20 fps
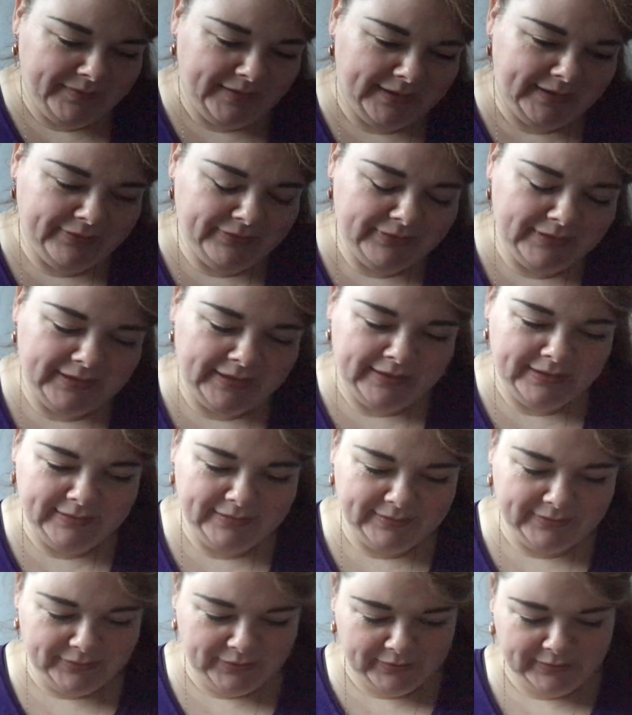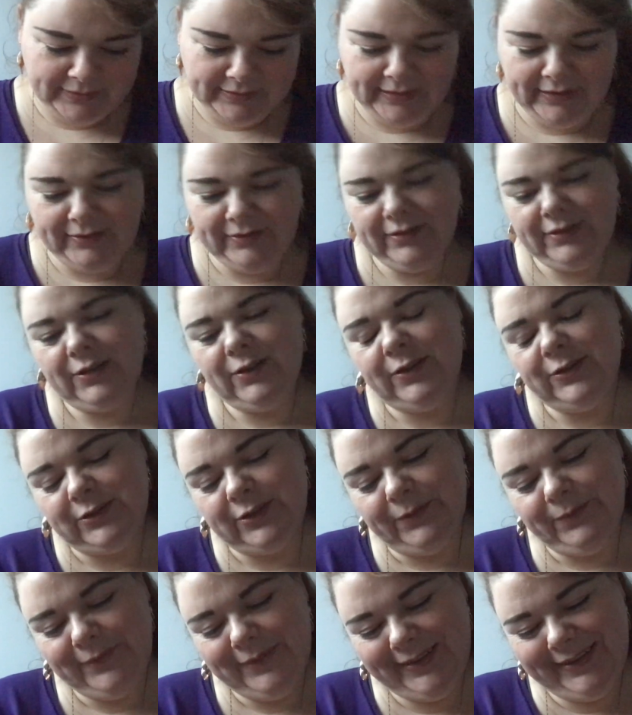I haven't started taking the cards
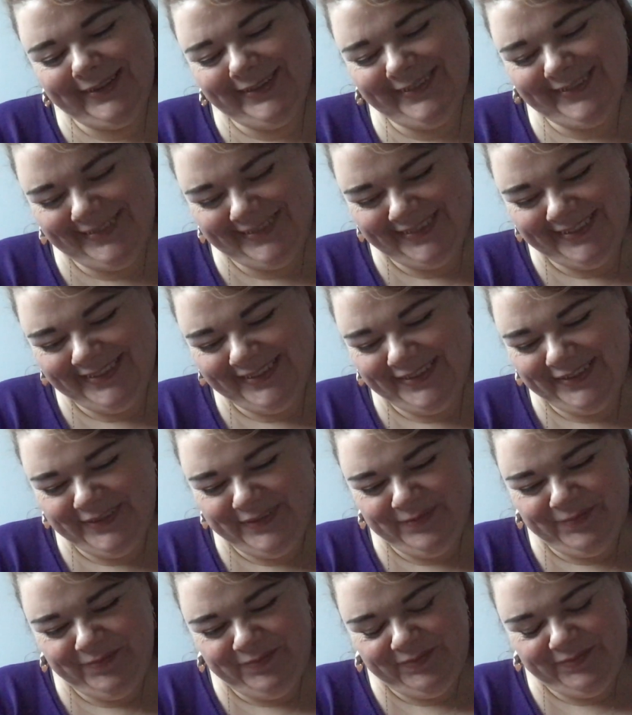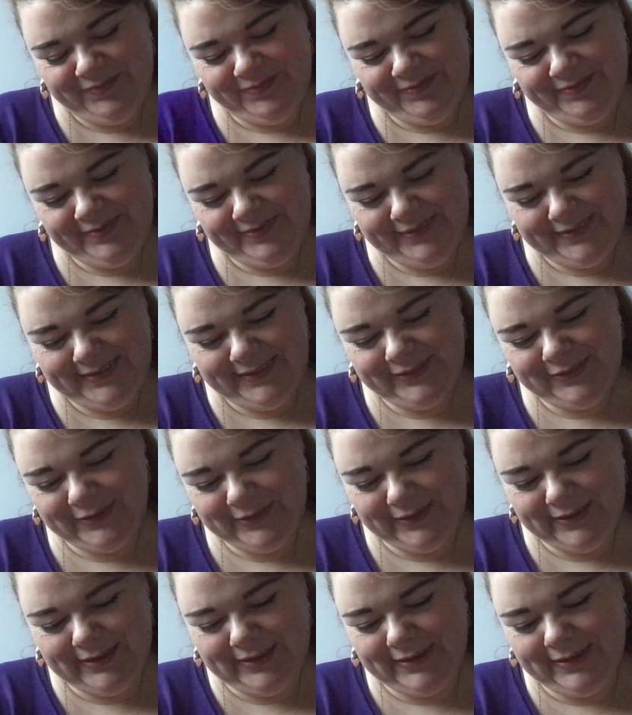yet. So I'm just
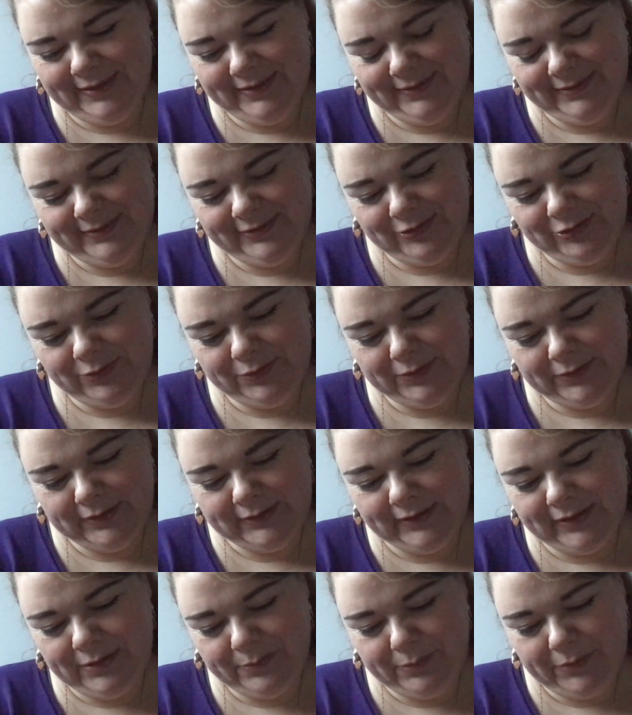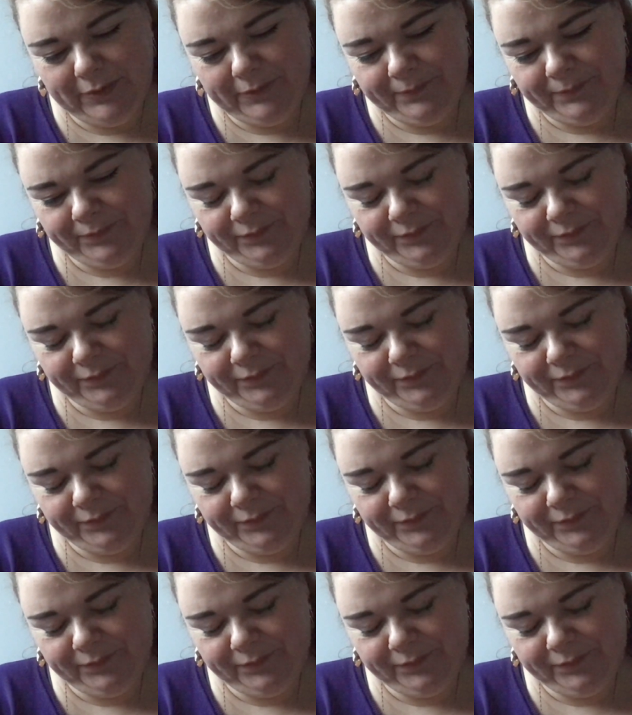gonna shuffle the deck a bit.